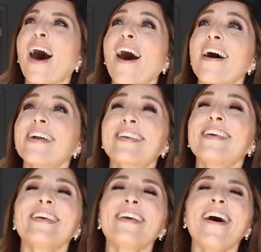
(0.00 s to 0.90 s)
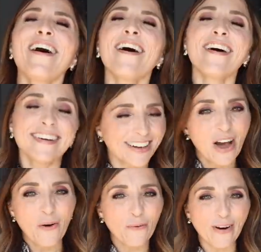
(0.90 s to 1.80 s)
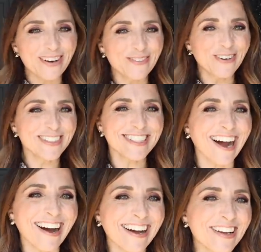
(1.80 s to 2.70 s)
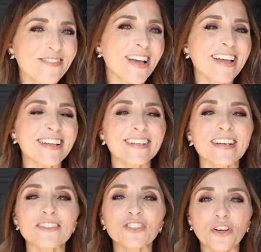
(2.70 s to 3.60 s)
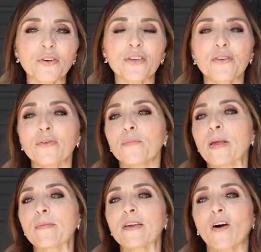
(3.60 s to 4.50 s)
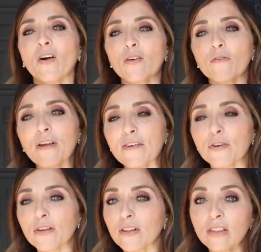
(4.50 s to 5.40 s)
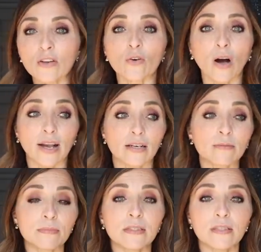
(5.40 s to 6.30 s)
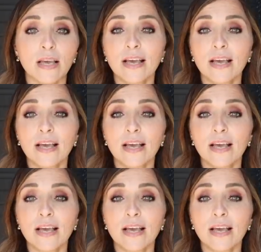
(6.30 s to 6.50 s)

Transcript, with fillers: IKEA one more time and show you maybe our favorite little items